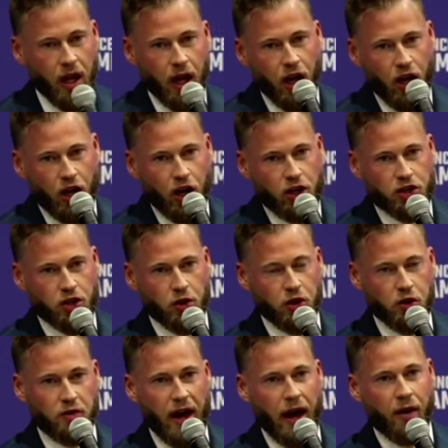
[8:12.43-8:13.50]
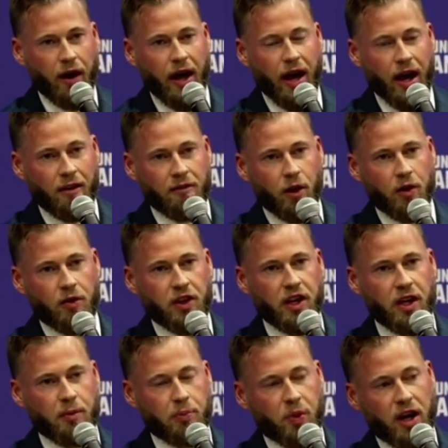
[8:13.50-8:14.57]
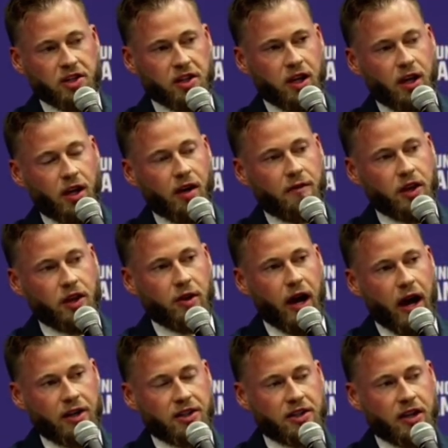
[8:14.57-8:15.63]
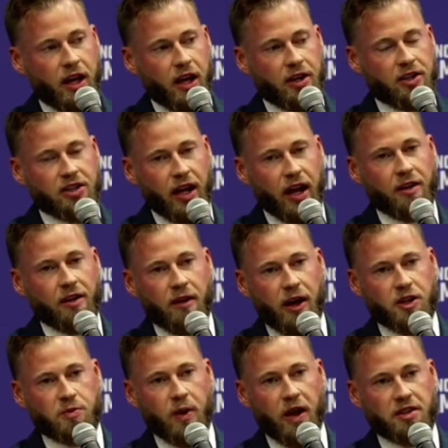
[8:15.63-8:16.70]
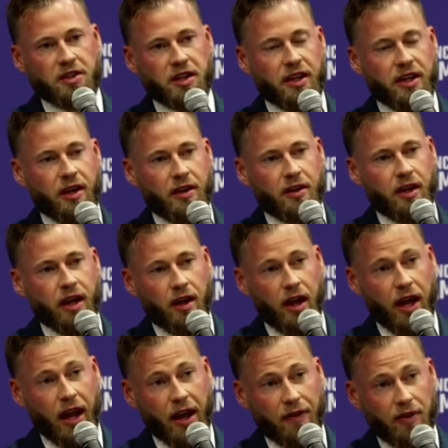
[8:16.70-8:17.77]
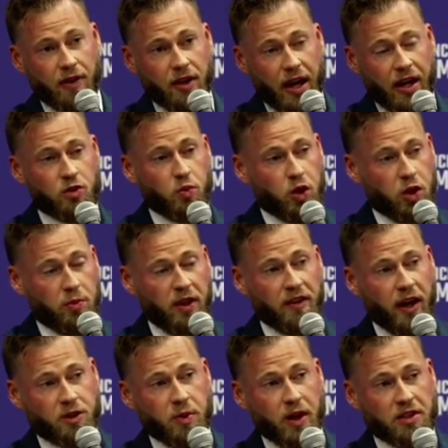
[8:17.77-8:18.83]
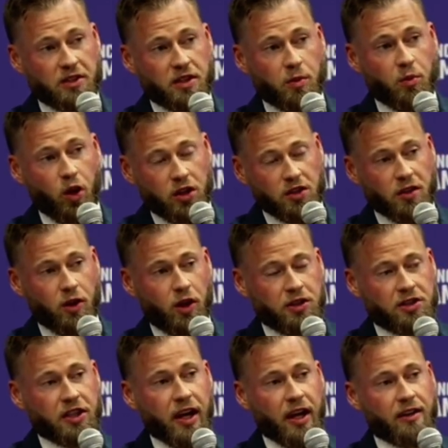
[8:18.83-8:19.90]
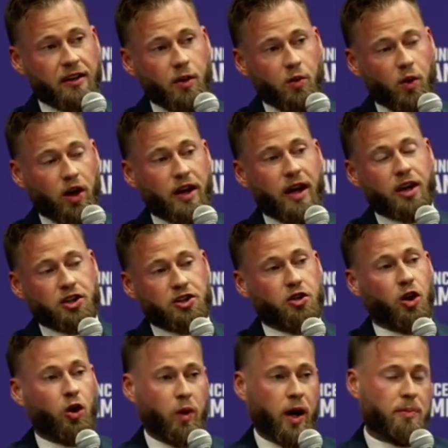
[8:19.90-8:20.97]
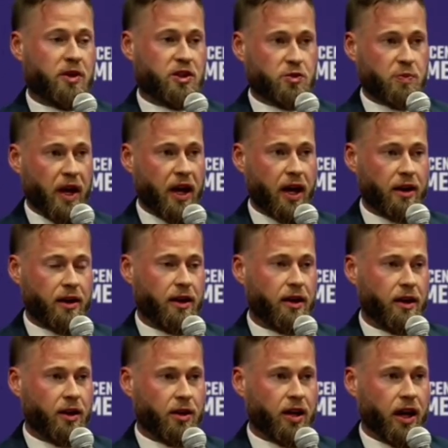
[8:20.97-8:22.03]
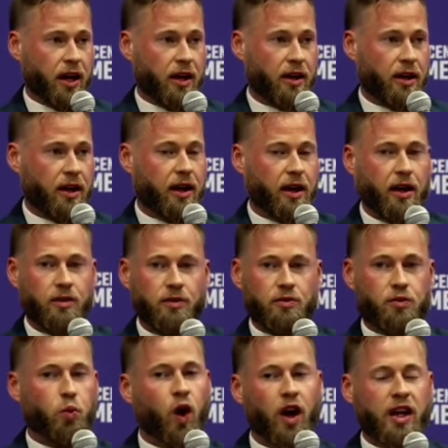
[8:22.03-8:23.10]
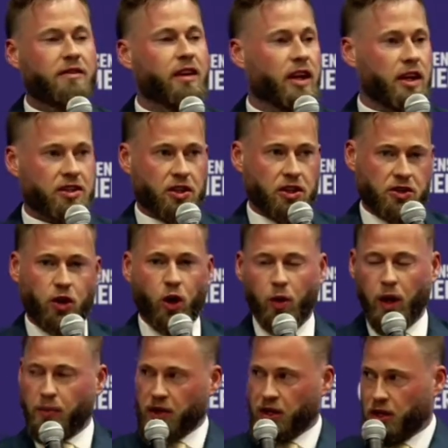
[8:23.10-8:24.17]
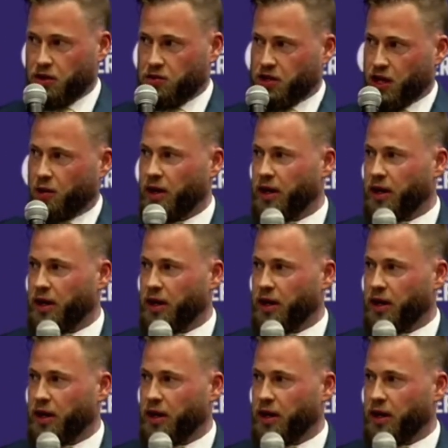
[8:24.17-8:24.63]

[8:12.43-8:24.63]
So you now have the President of the United States and the Vice President and the next would-be Vice President, Tim Walz, have all said they want an assault weapons ban, okay? What even is an assault weapon? Can you tell me?